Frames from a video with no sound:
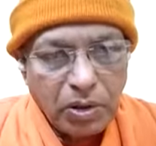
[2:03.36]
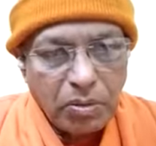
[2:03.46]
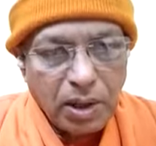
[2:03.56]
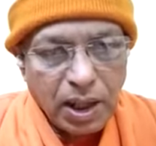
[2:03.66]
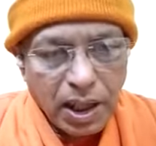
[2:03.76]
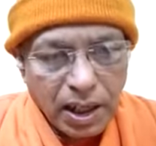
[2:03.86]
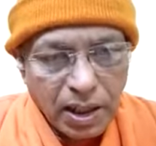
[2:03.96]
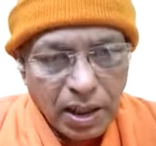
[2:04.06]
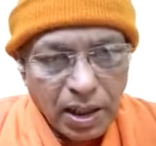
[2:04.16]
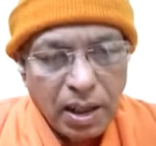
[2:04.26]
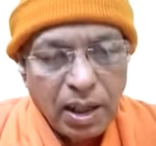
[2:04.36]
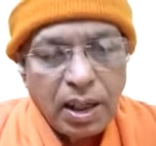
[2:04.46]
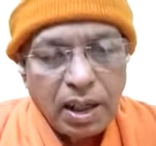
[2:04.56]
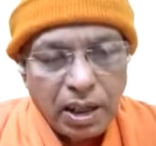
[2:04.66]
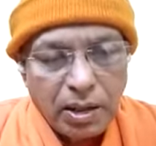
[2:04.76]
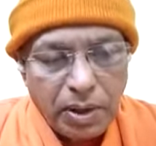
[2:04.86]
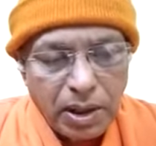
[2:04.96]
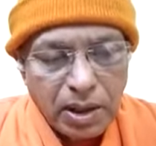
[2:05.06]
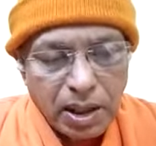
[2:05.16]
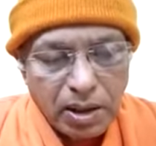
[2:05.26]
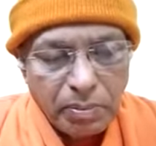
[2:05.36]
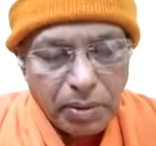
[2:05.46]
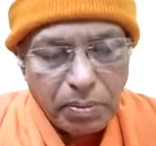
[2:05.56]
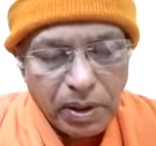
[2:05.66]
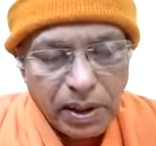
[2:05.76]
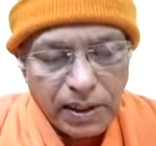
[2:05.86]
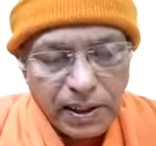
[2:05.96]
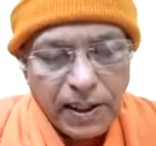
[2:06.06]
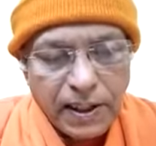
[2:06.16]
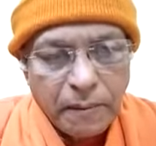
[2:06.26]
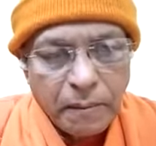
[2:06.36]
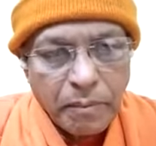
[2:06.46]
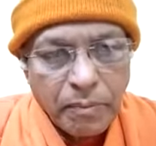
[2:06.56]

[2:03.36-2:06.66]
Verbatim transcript: you'll be glad. Even some people are there.